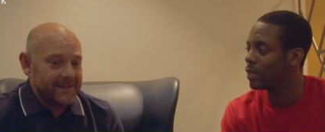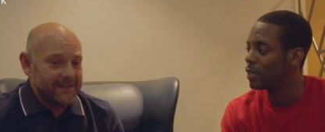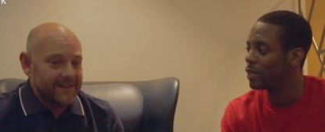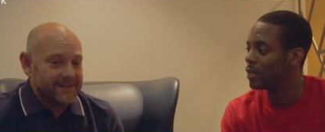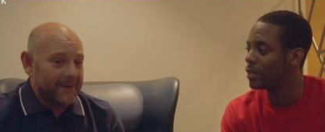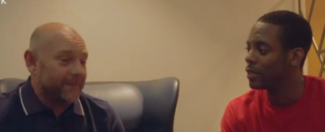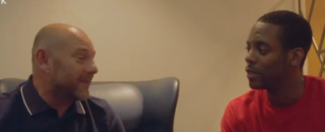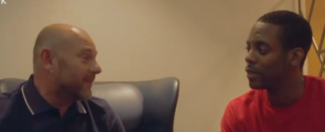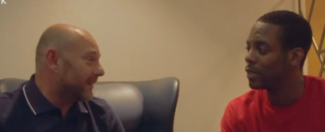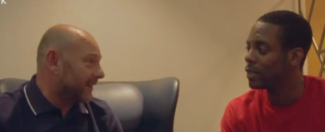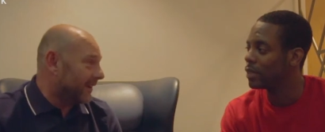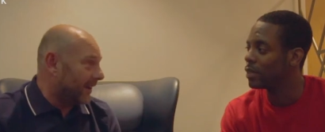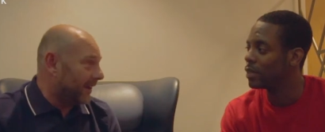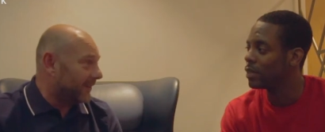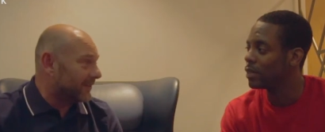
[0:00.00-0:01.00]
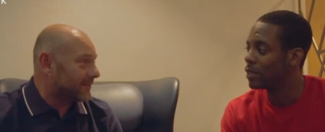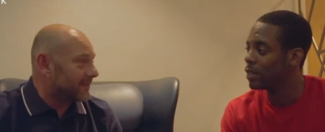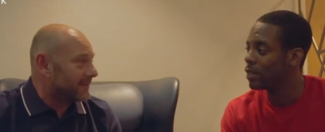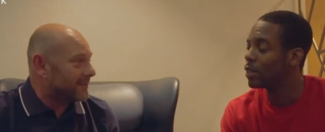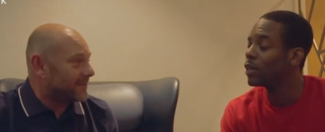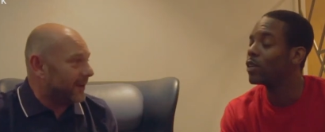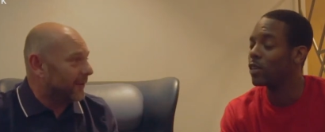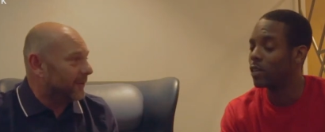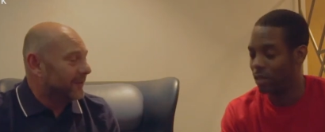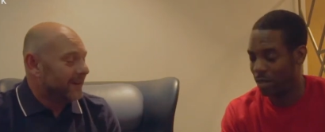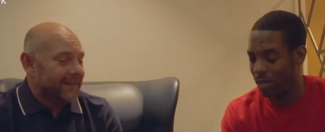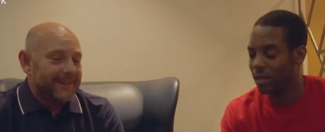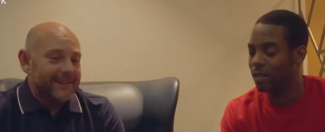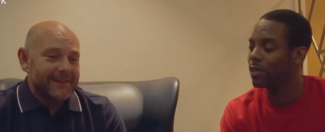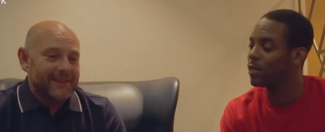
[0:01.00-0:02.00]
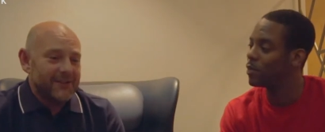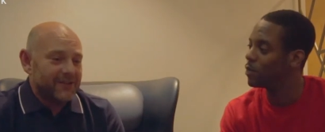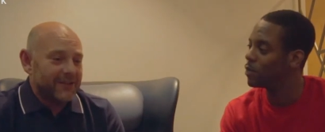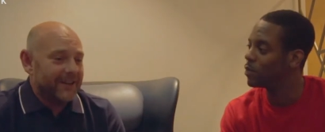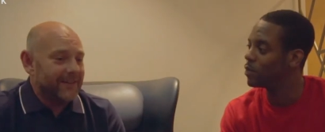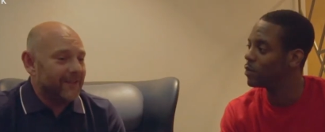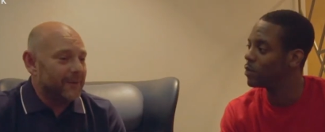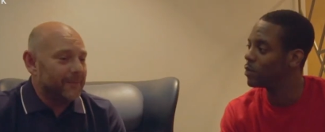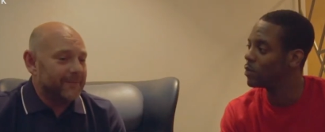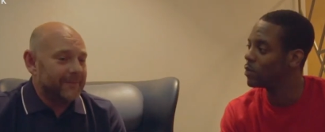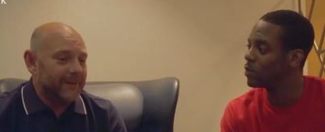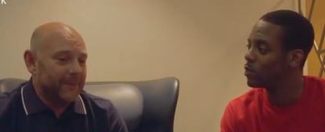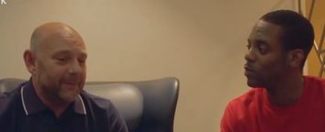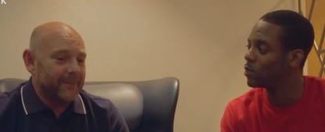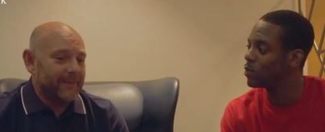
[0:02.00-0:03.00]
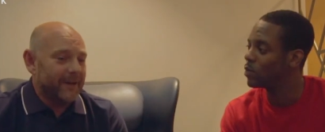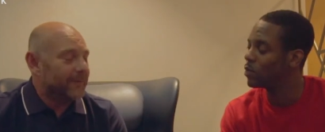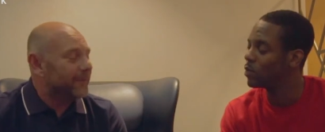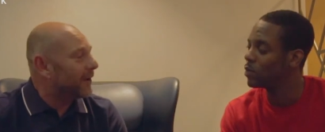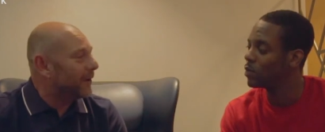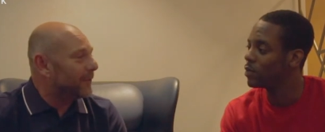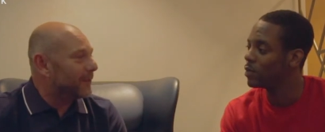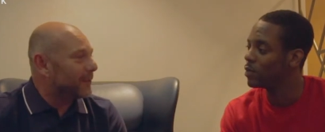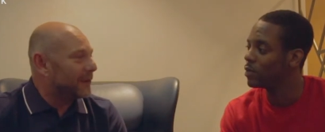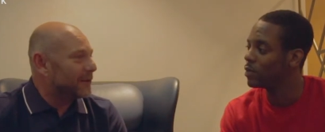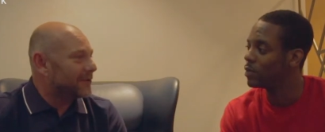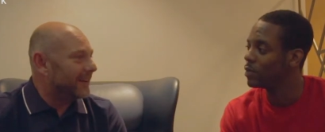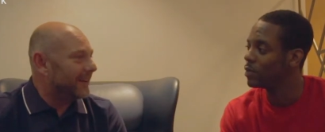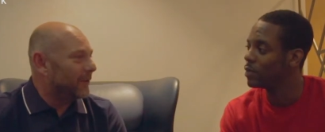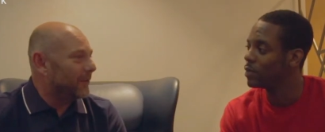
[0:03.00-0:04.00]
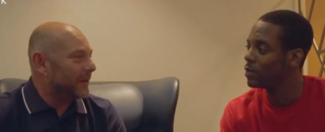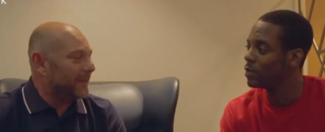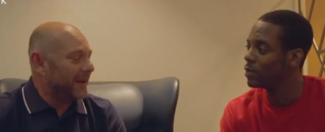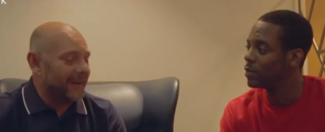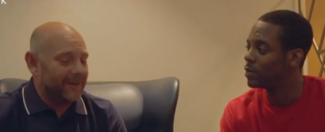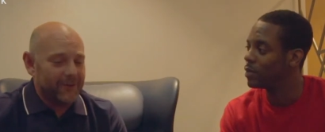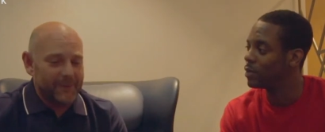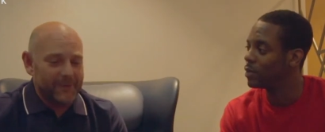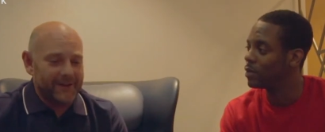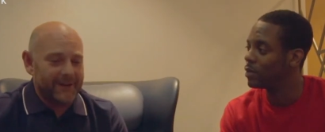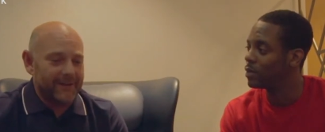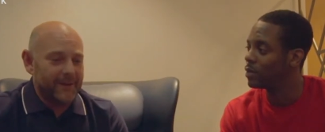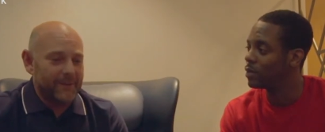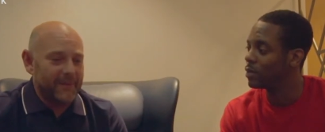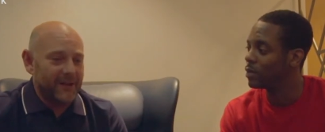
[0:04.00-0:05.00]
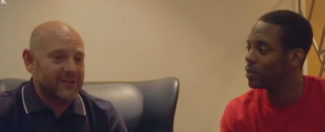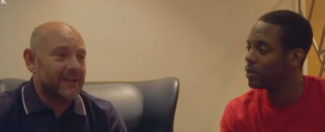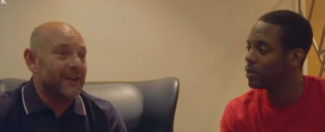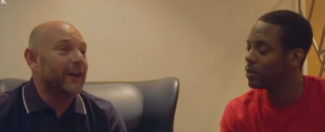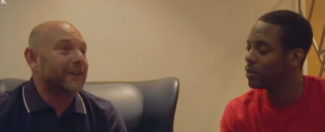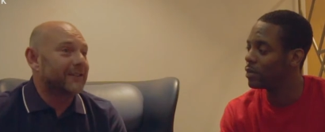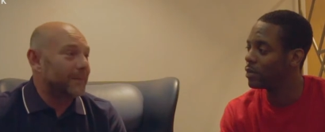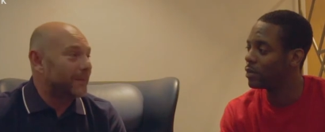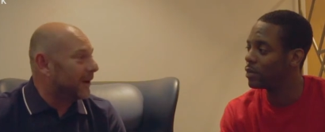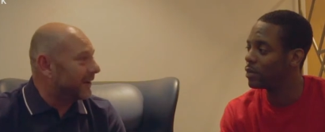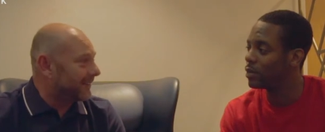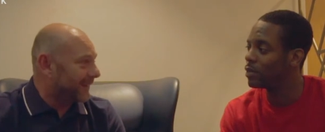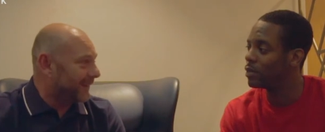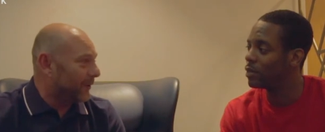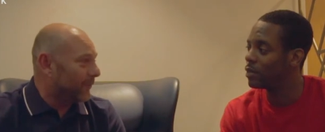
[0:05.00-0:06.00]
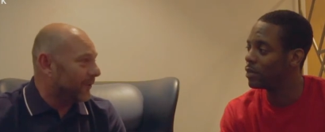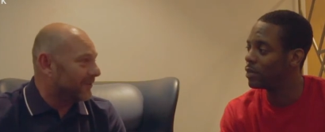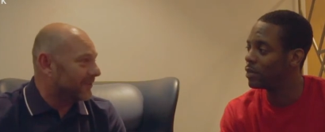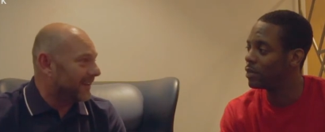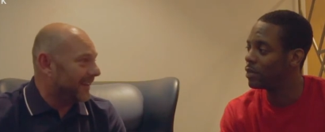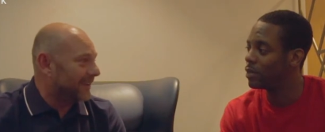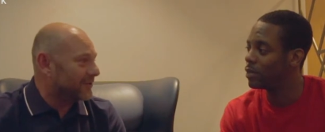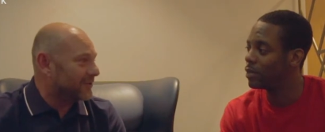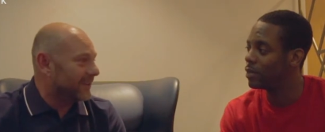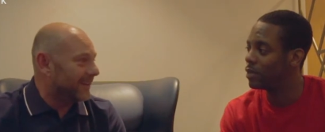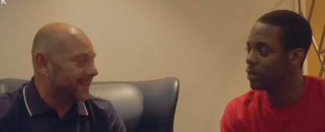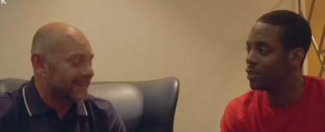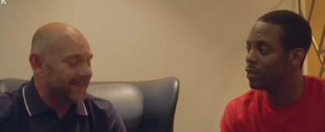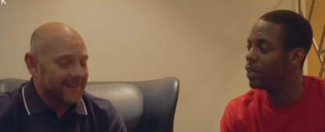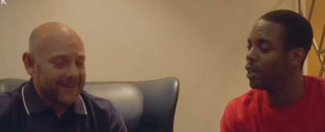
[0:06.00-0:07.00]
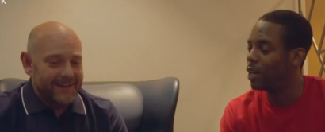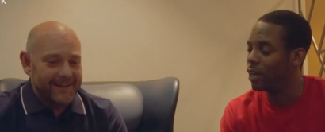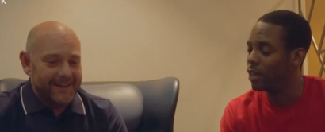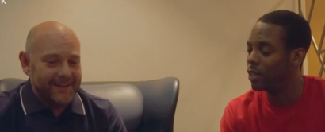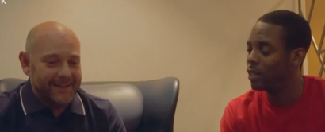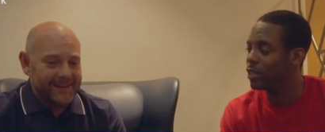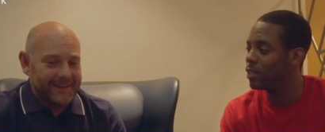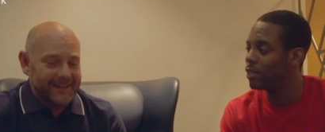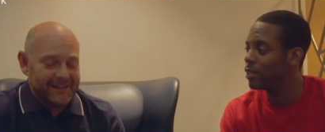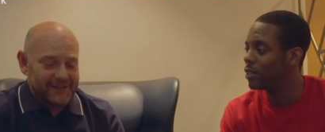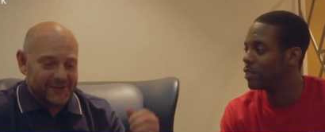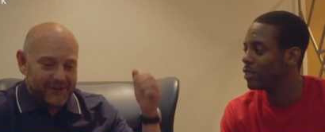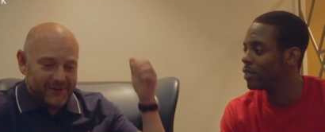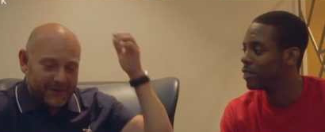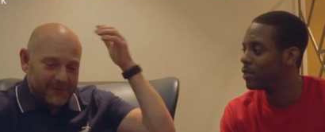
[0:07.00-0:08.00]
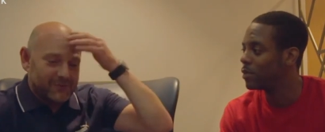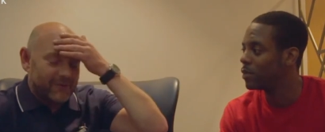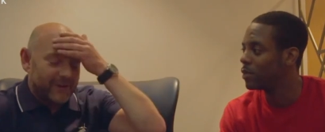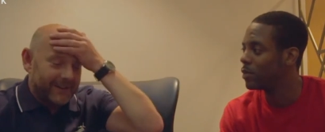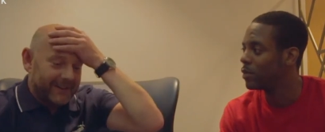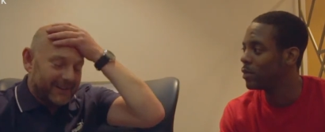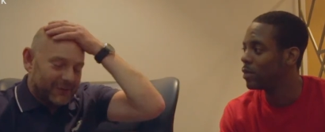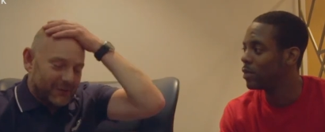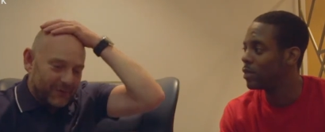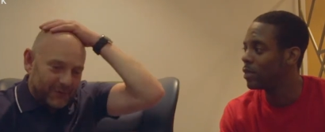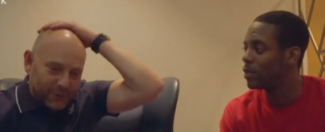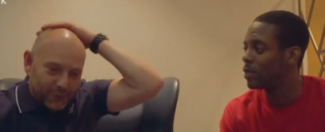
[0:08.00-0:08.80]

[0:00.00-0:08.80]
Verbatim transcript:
Speaker 1: 7th in class. So this year I'm, I'm, I'm, hoping to push a little bit better. I'm on a much lighter bike than I was last year. Yeah. Uh, last year I was riding sort of